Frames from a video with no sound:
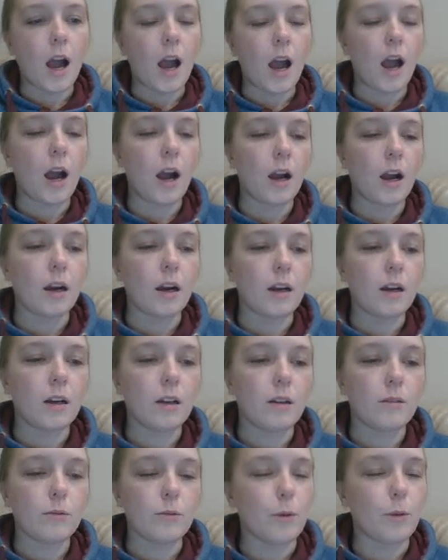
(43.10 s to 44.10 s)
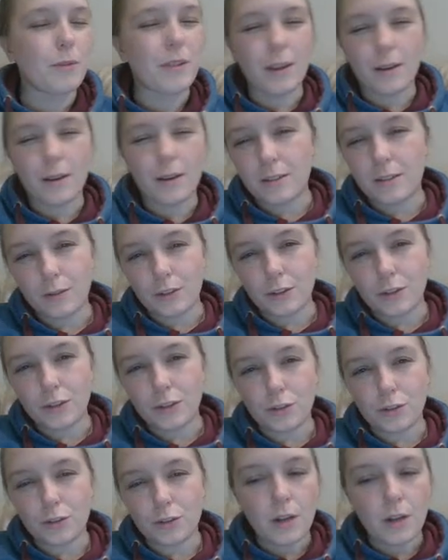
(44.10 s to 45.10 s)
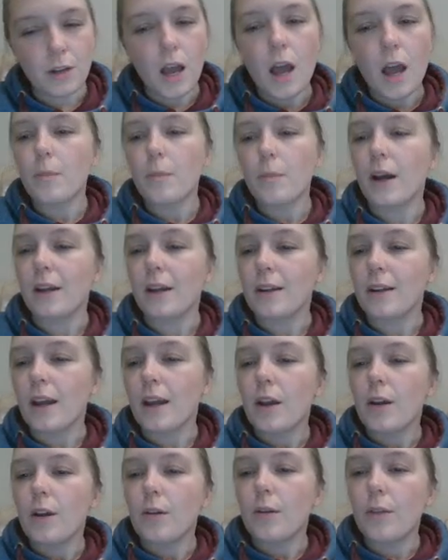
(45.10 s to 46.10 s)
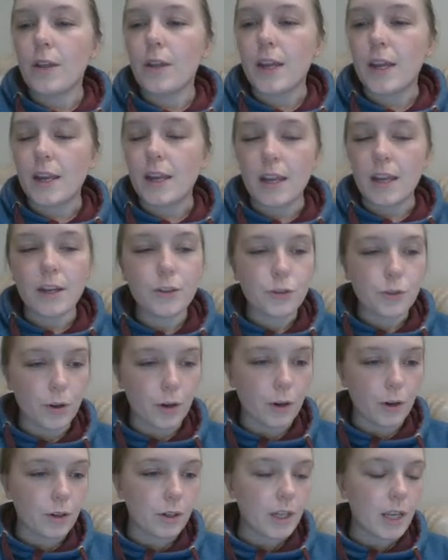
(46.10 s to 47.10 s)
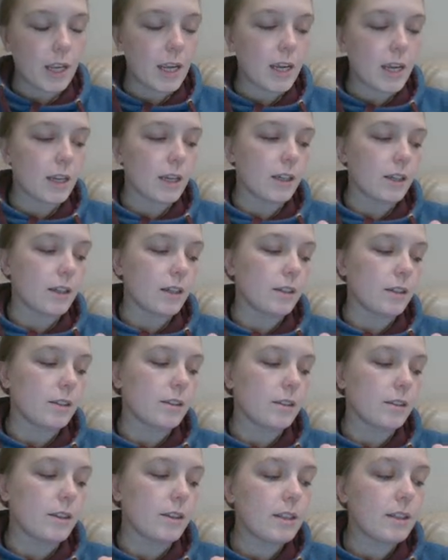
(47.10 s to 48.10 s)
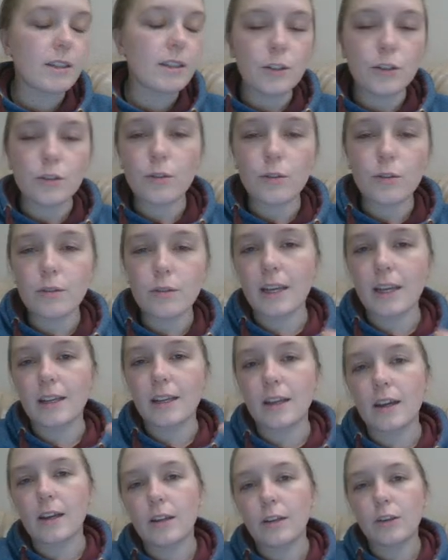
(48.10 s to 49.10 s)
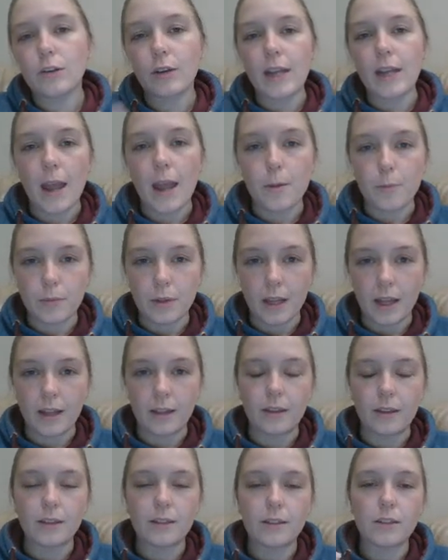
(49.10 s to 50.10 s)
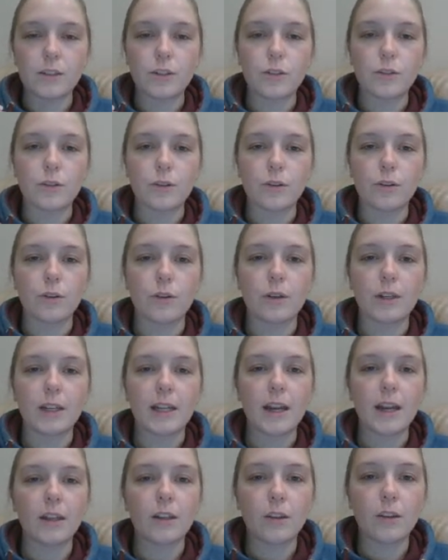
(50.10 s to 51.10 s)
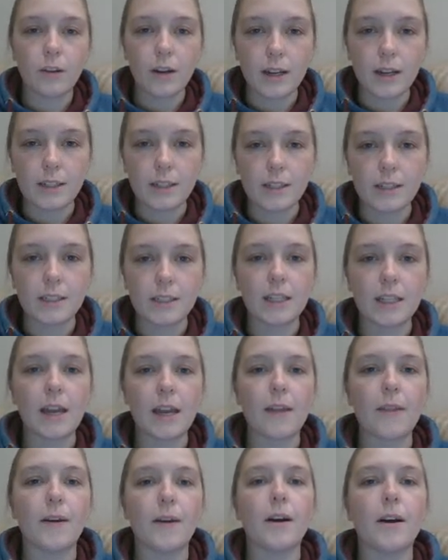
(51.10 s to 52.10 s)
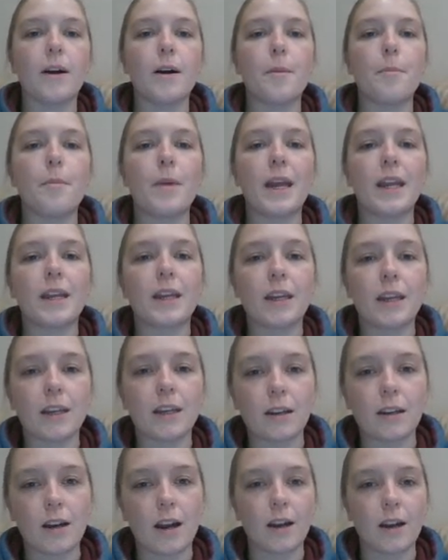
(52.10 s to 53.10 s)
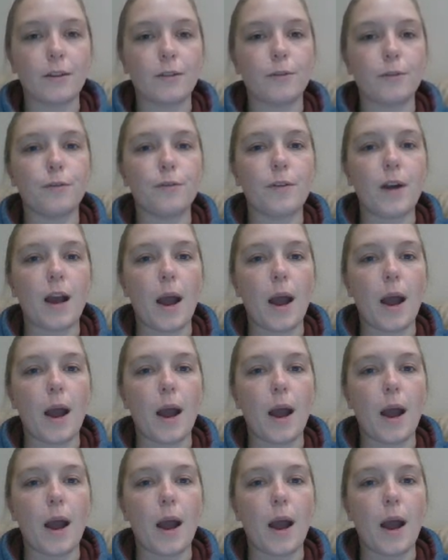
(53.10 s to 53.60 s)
Won't be that different to usual. But the intro is like your game plan. This is your getting your ideas together, making it kind of